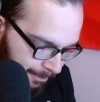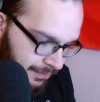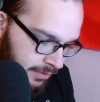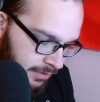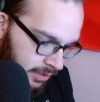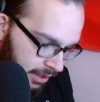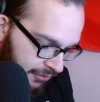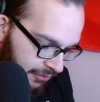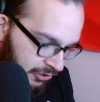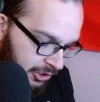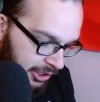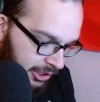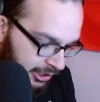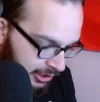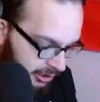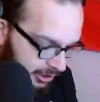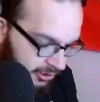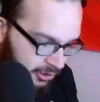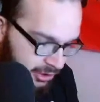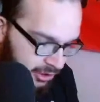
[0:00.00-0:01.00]
a
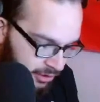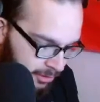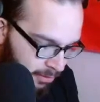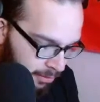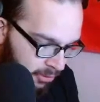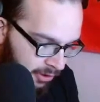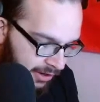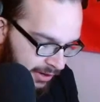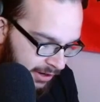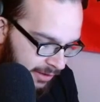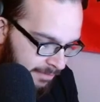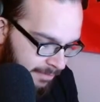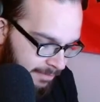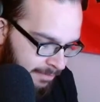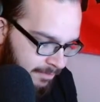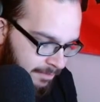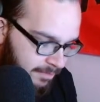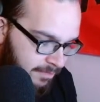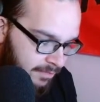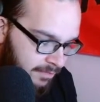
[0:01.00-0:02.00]
little disappointed.
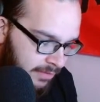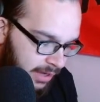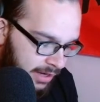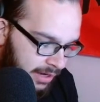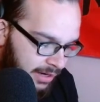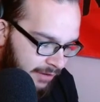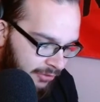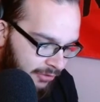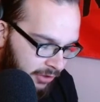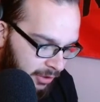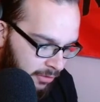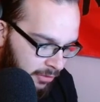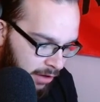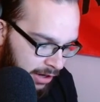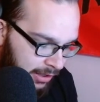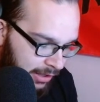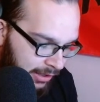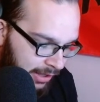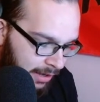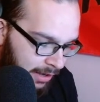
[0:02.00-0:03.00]
I definitely
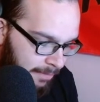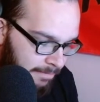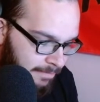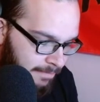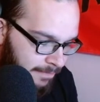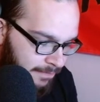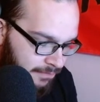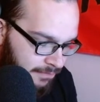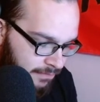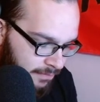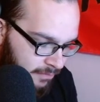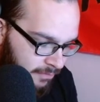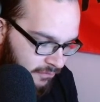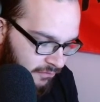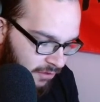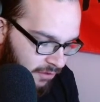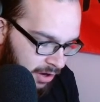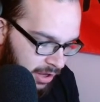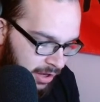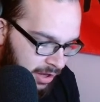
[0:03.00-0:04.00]
wanted like a
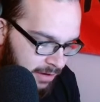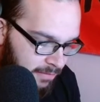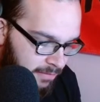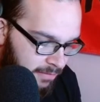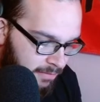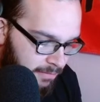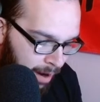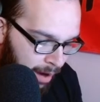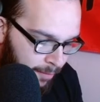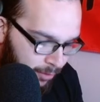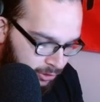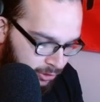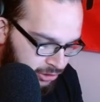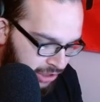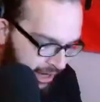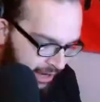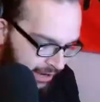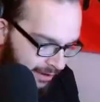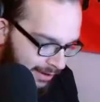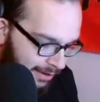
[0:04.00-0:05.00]
fucking bomber
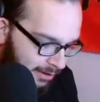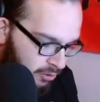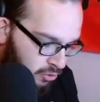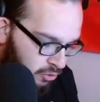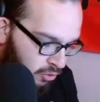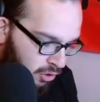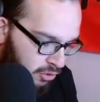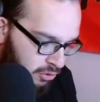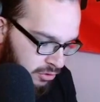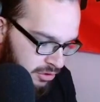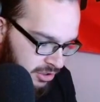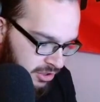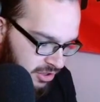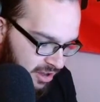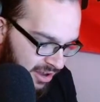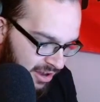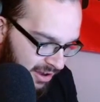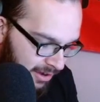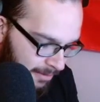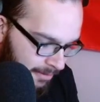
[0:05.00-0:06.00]
jacket Crow
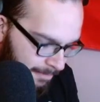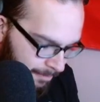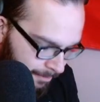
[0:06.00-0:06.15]
Sting.